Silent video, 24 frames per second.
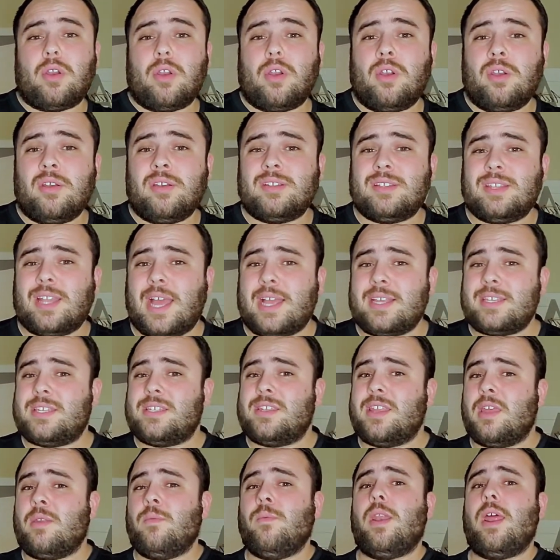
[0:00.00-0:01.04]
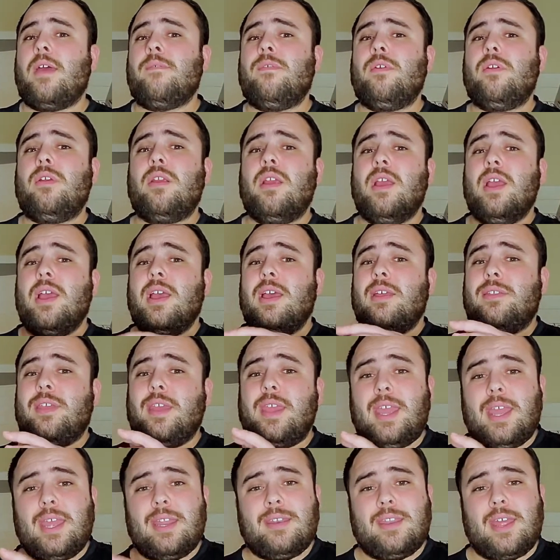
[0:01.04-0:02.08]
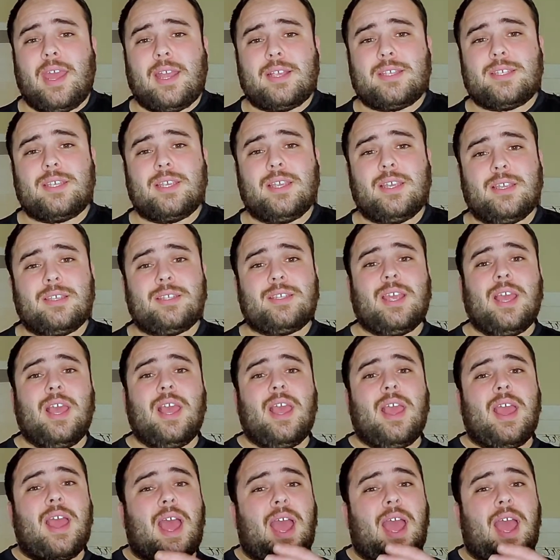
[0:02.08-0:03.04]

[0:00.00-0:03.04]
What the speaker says: earn less than whatever the index is,